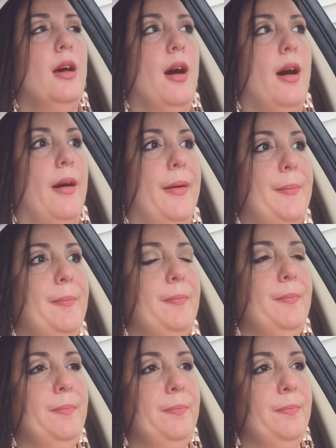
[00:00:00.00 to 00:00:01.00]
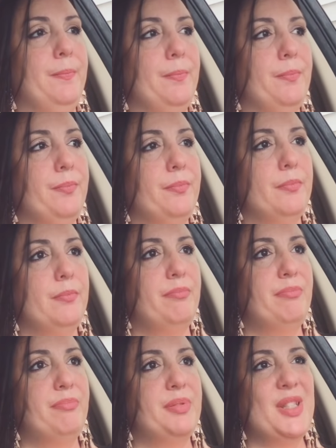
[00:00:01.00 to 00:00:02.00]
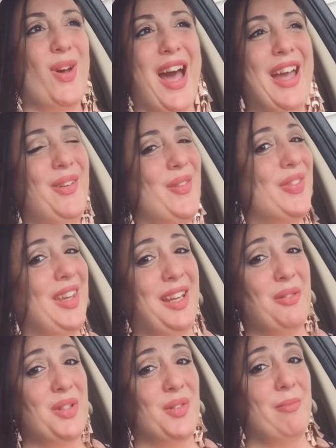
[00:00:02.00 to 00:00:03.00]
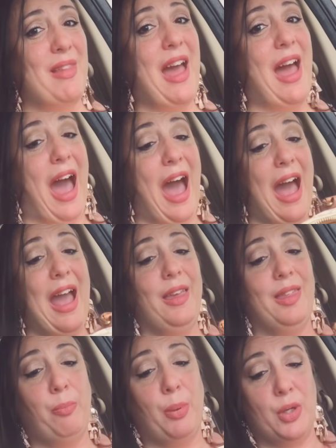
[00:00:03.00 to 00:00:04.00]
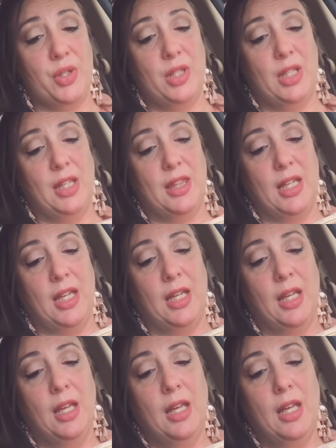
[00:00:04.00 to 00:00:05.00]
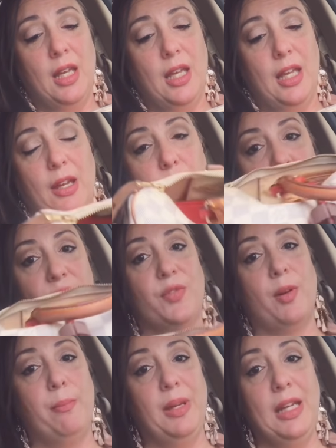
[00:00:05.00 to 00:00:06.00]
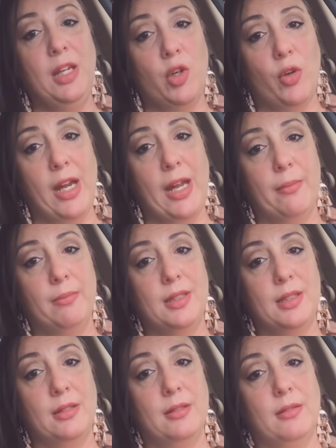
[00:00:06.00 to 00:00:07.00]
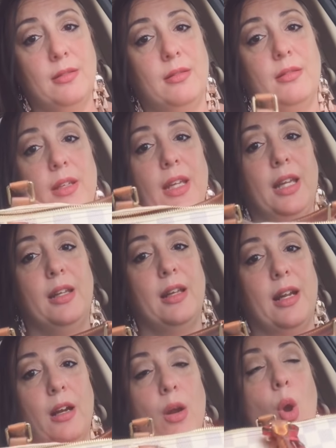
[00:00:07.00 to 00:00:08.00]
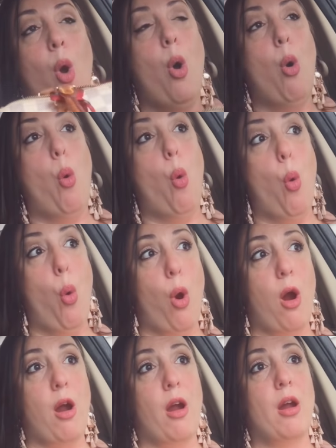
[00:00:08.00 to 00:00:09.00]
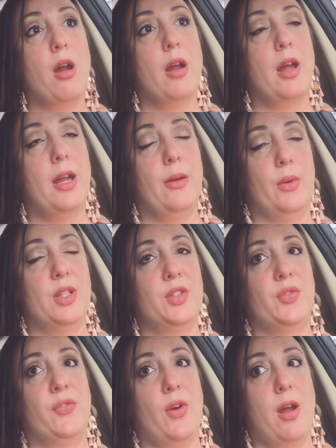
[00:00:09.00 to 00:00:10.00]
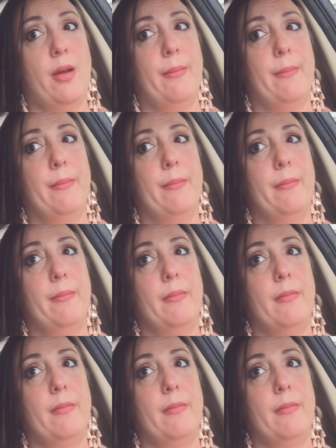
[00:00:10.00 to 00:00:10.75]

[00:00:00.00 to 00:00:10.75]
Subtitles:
So I don't think it was from that. I personally think it was from being crammed in there, or it was from